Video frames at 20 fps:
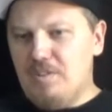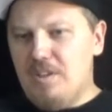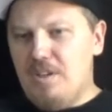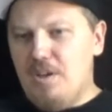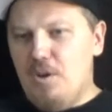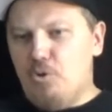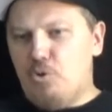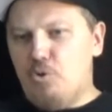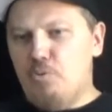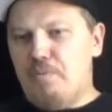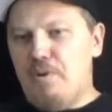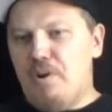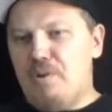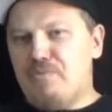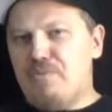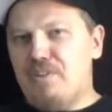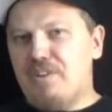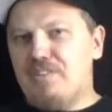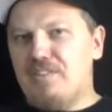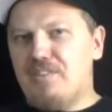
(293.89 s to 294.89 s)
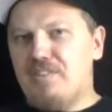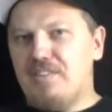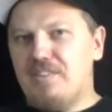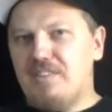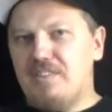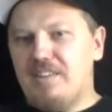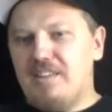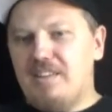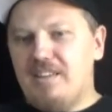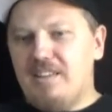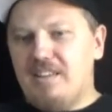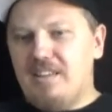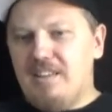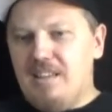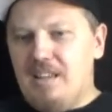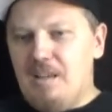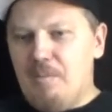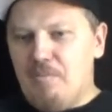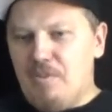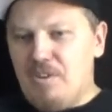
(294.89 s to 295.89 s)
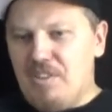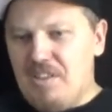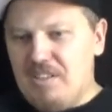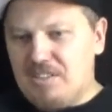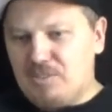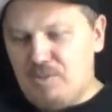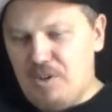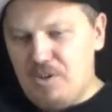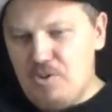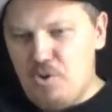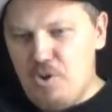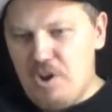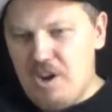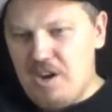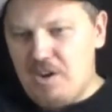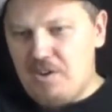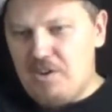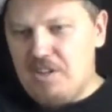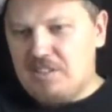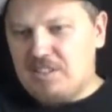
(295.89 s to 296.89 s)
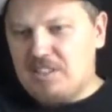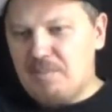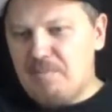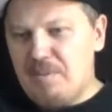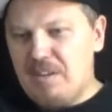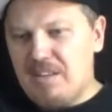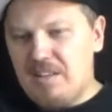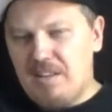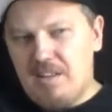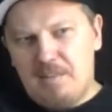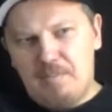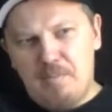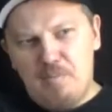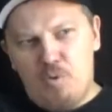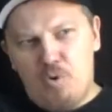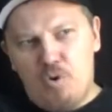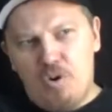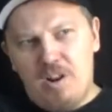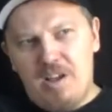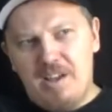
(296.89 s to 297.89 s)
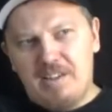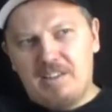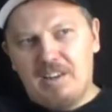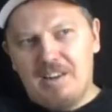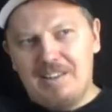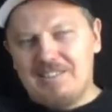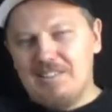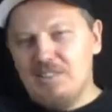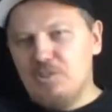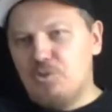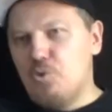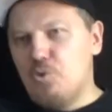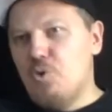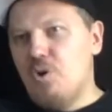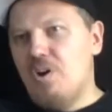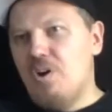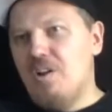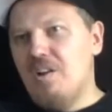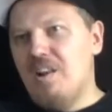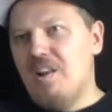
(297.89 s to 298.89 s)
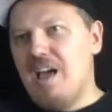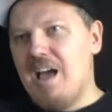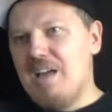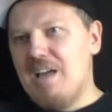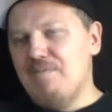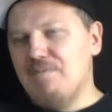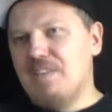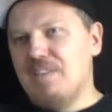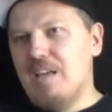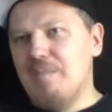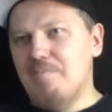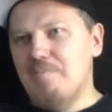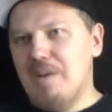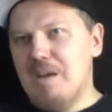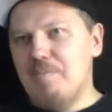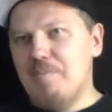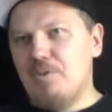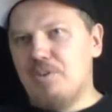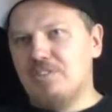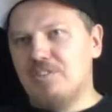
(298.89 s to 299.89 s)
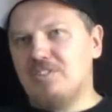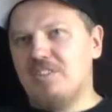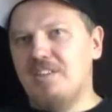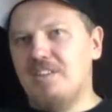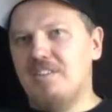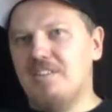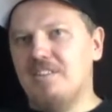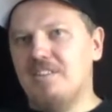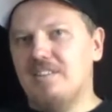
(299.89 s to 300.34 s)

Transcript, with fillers: yeah. too perfect. Mm. With this one, you hear it's a bit little more like listen to a live tape, maybe you can say.